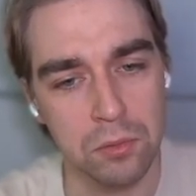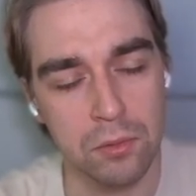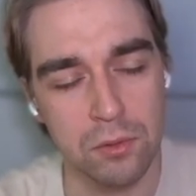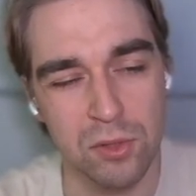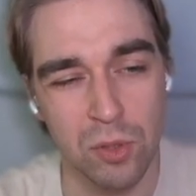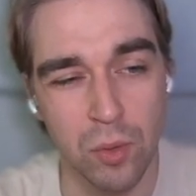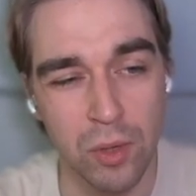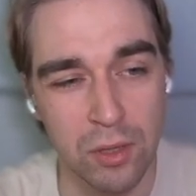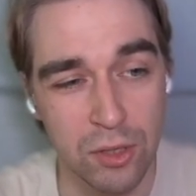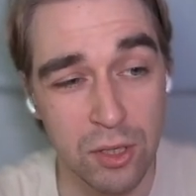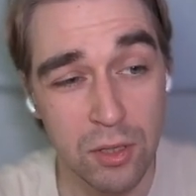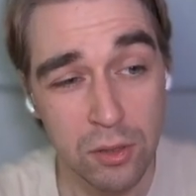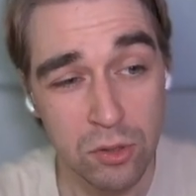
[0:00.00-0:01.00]
So I
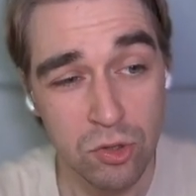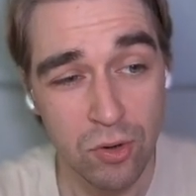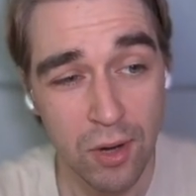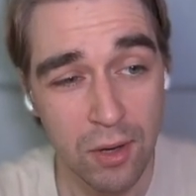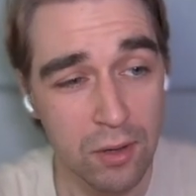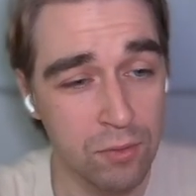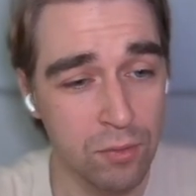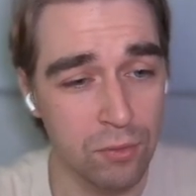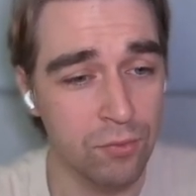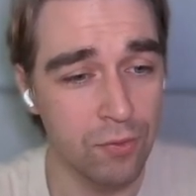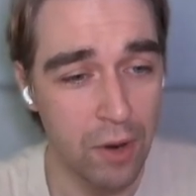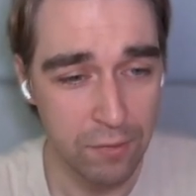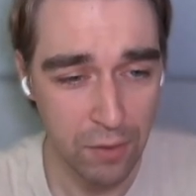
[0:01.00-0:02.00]
didn't train it for
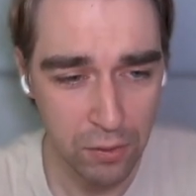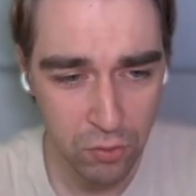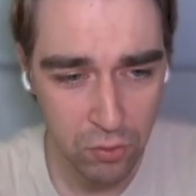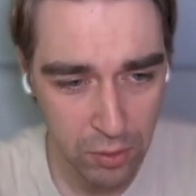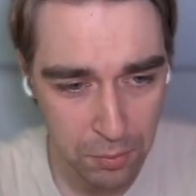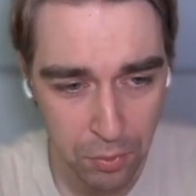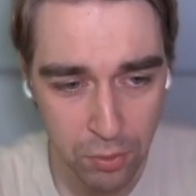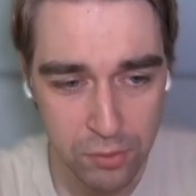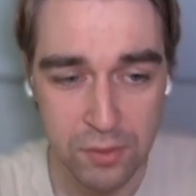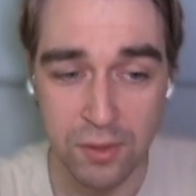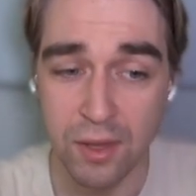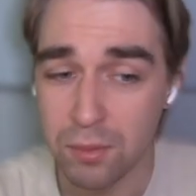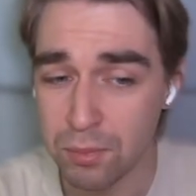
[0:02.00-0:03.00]
500 epochs.
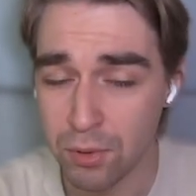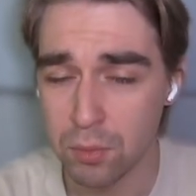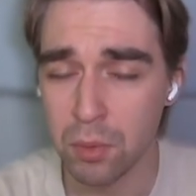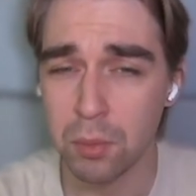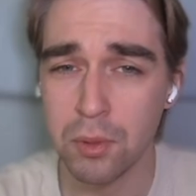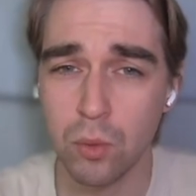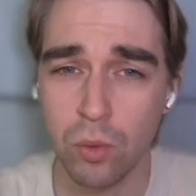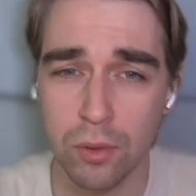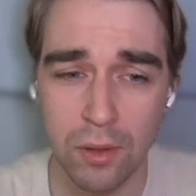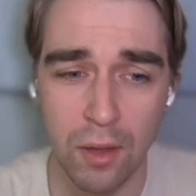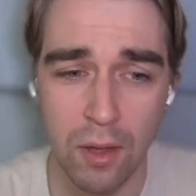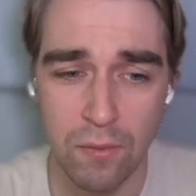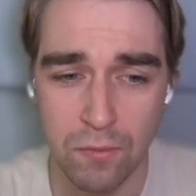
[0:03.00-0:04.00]
That probably will
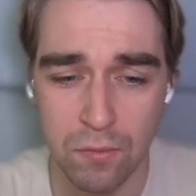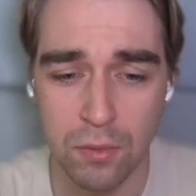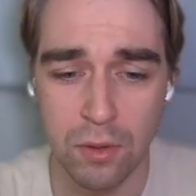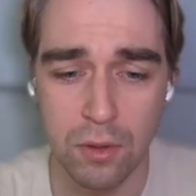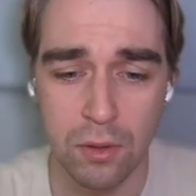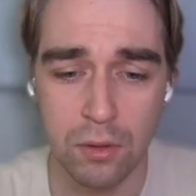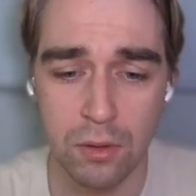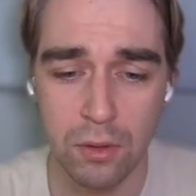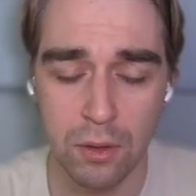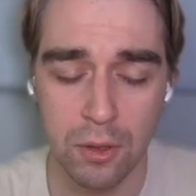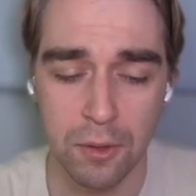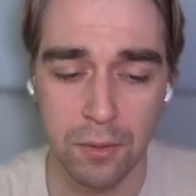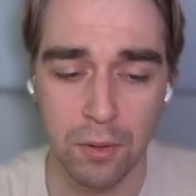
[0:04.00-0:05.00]
give me
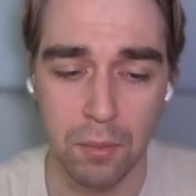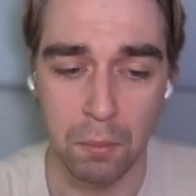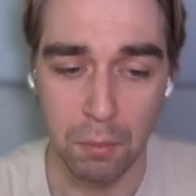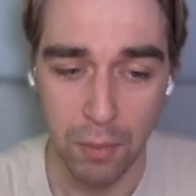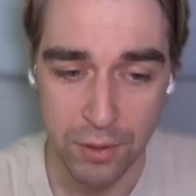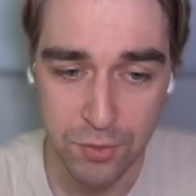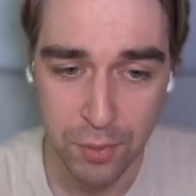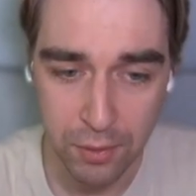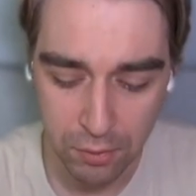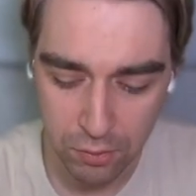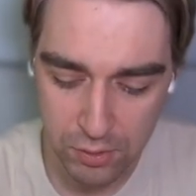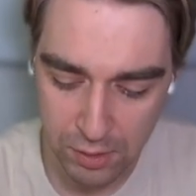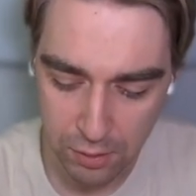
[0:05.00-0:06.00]
much
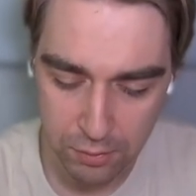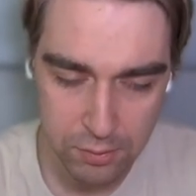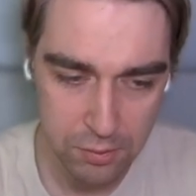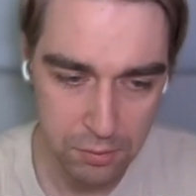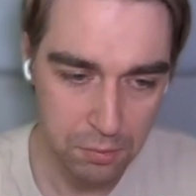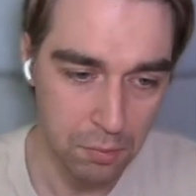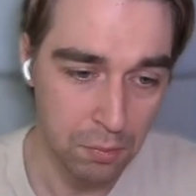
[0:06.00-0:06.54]
better results.